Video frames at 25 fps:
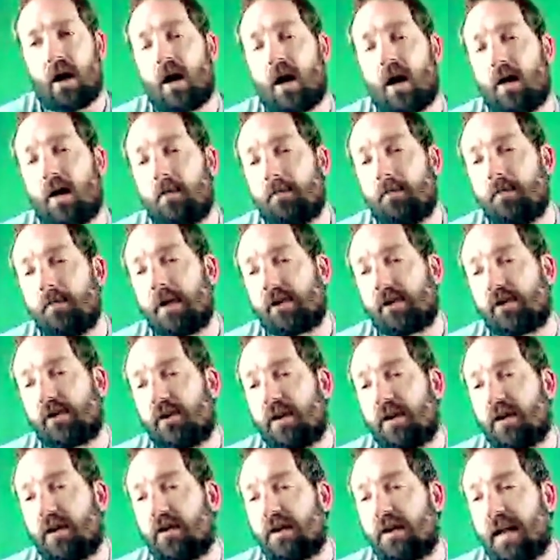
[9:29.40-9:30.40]
Make sure
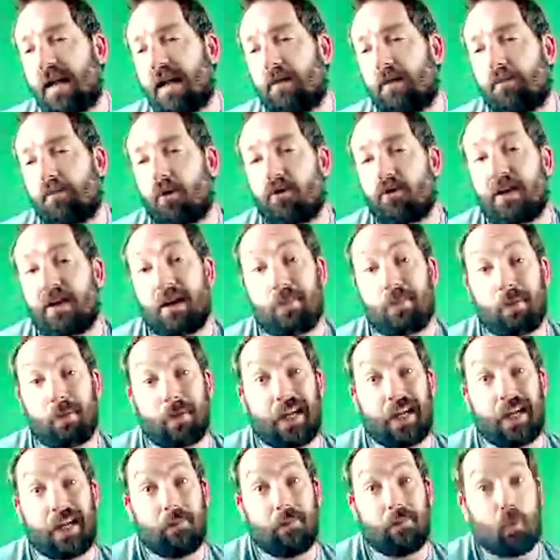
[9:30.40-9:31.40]
you're hitting your daily protein and probably
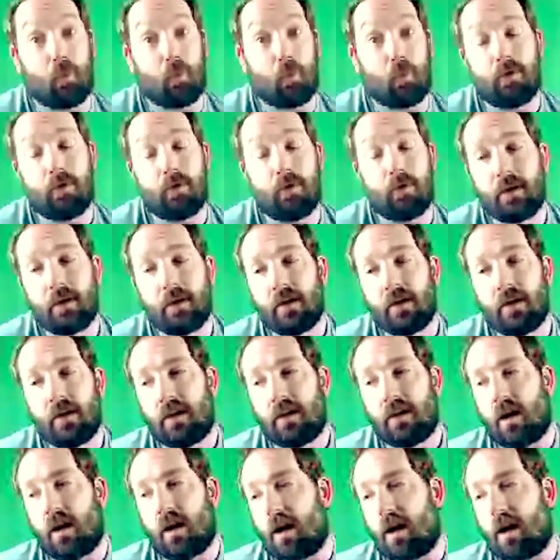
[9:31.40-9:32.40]
eat more
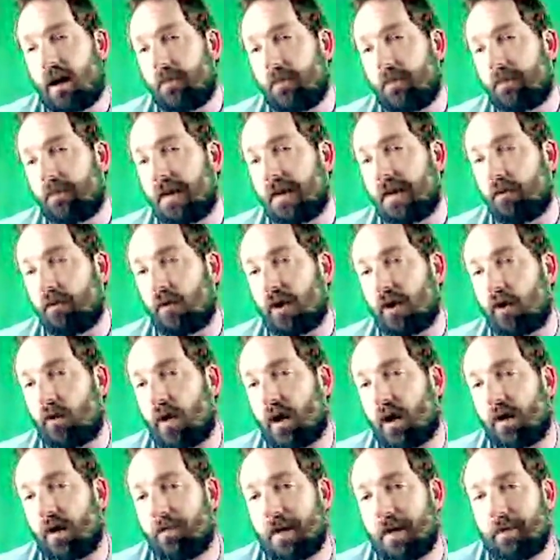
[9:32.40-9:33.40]
than what you
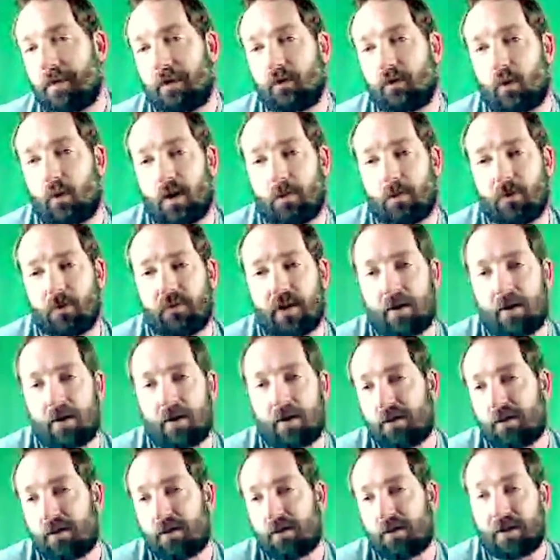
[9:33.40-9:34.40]
are, maybe 20%
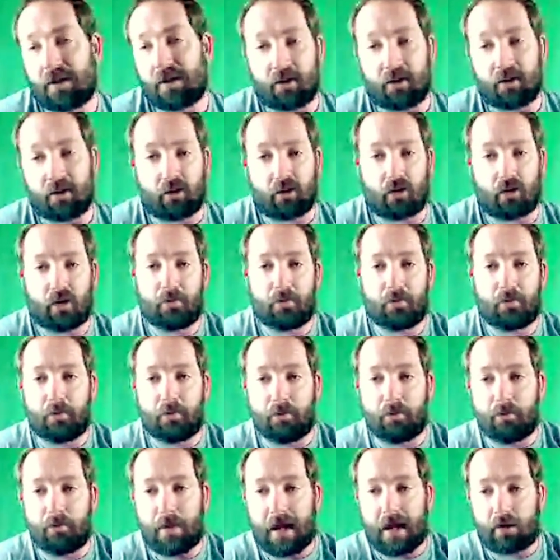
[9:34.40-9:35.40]
more, depends on your current
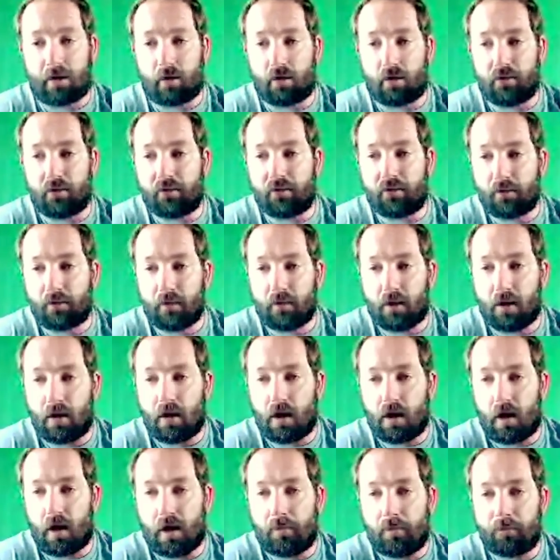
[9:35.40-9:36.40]
macros.
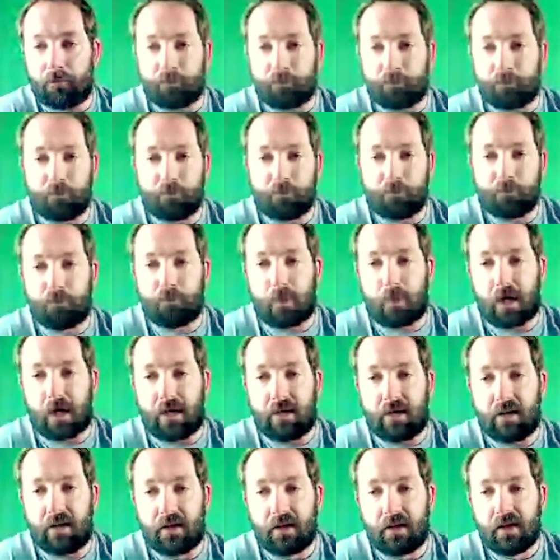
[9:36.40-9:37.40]

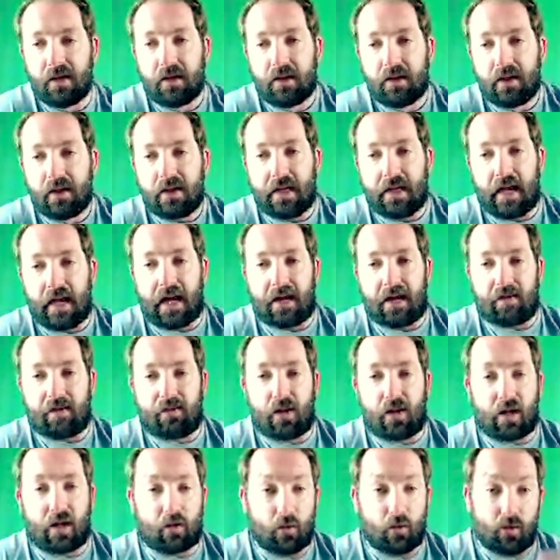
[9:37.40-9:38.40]
But yeah,
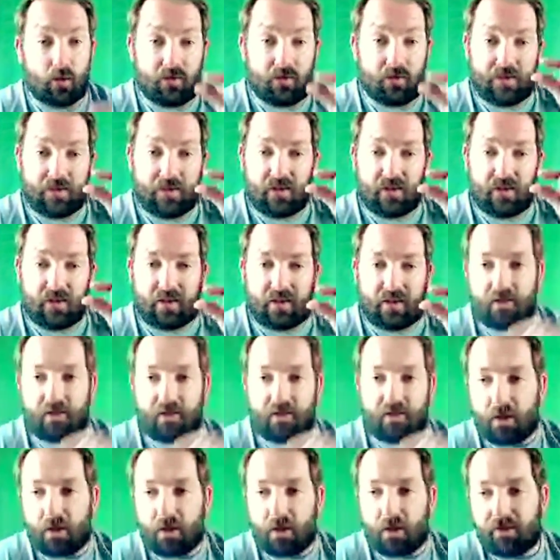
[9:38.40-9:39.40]
I'd go into a very slight
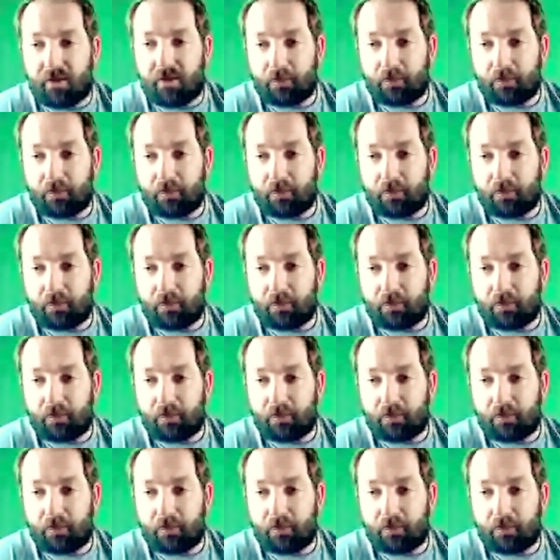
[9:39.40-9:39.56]
surplus.